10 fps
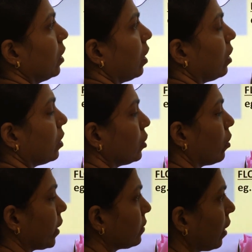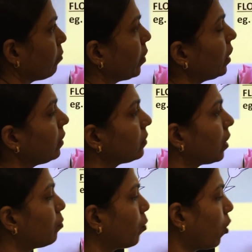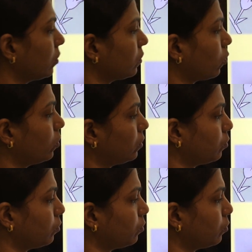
Your example is a moss rose.